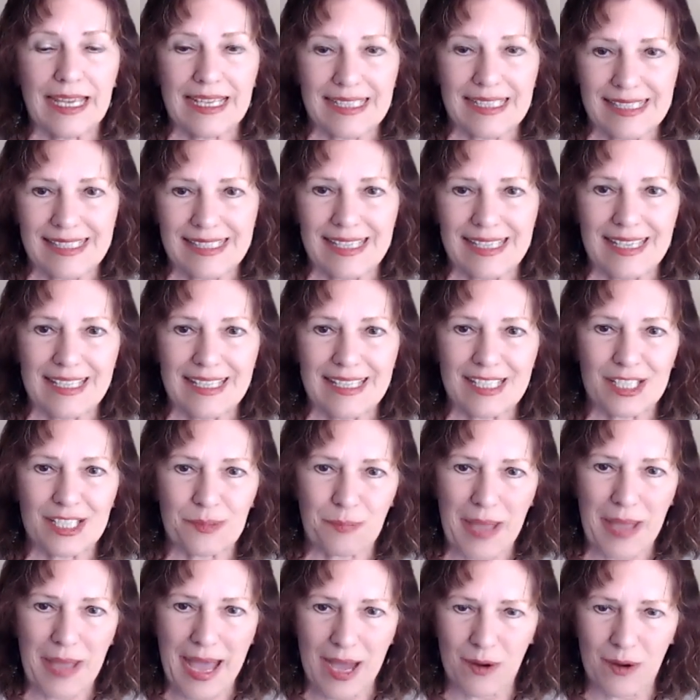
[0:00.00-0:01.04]
seized
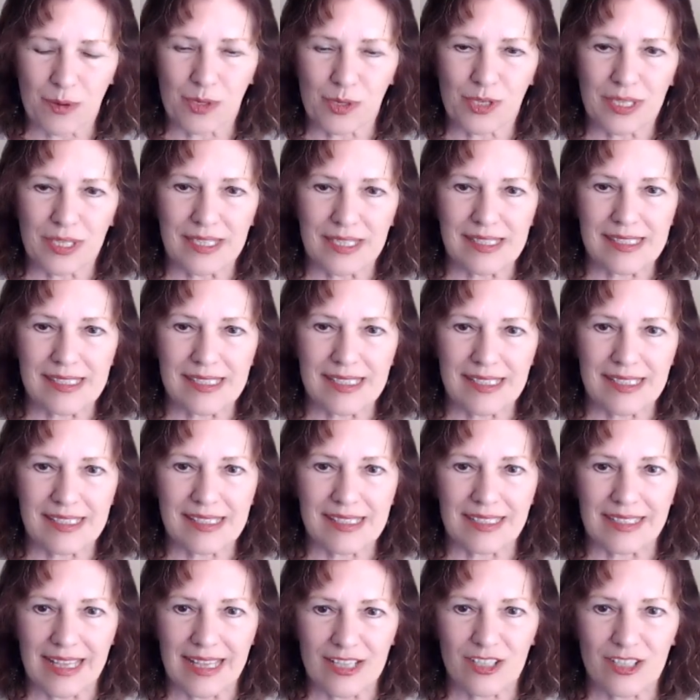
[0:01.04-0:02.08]
power and seized
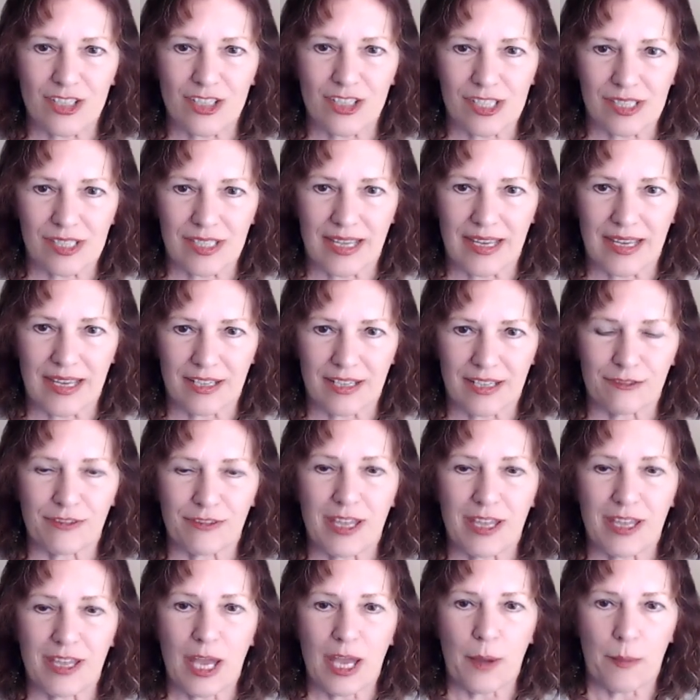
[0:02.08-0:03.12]
the legislative
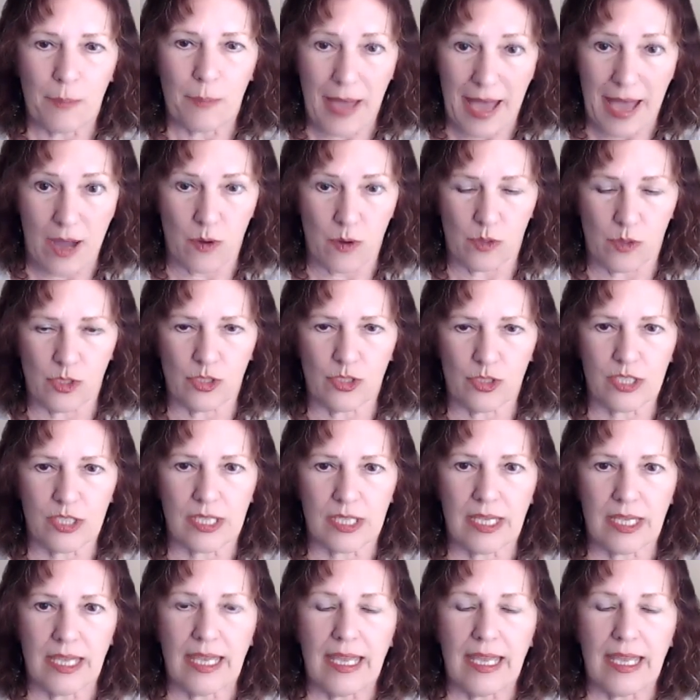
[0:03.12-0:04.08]
powers.